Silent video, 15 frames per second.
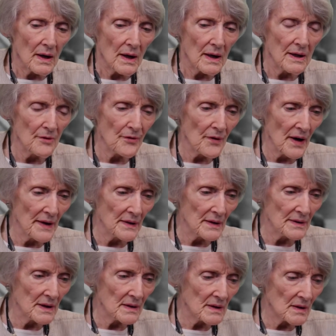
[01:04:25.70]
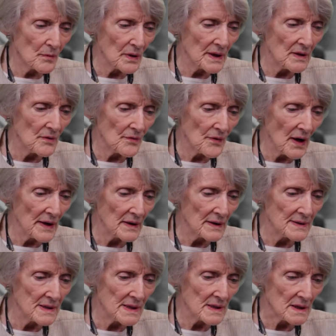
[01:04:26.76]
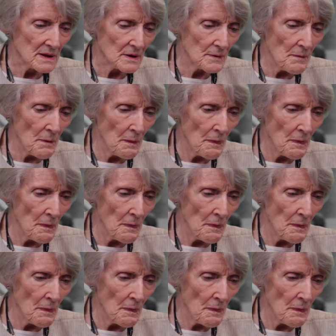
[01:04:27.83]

he finally, what he finally did